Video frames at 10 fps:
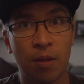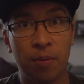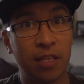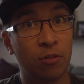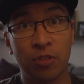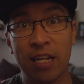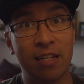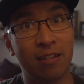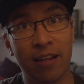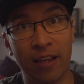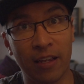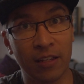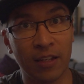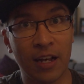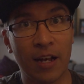But it was night and day.
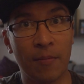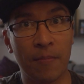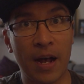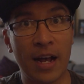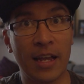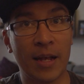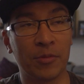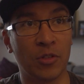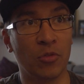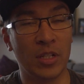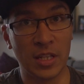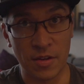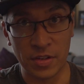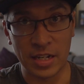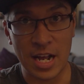I absolutely
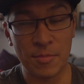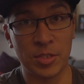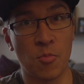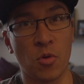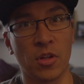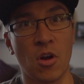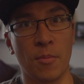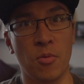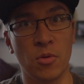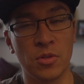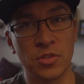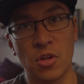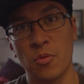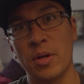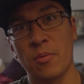love it. How much more the car pulls
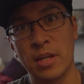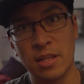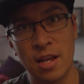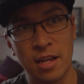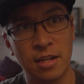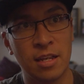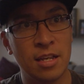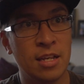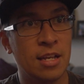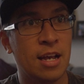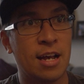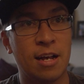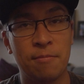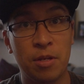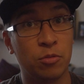all the way to Redline.
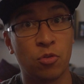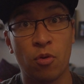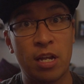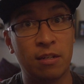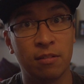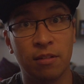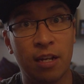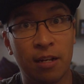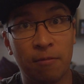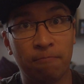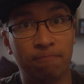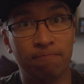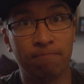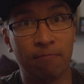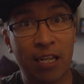It was great.
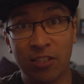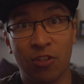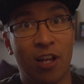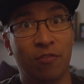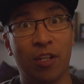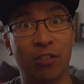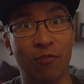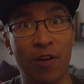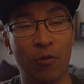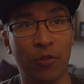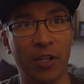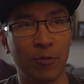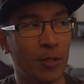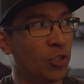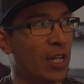I still have tons of fun with it,
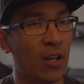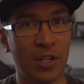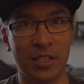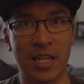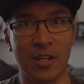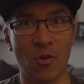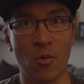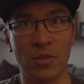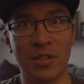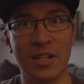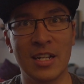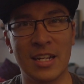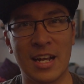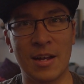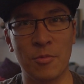especially now that it's getting colder.
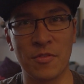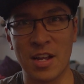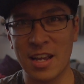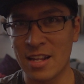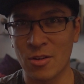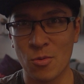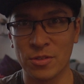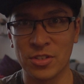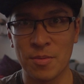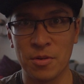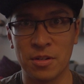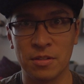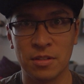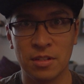We've kind of had a colder summer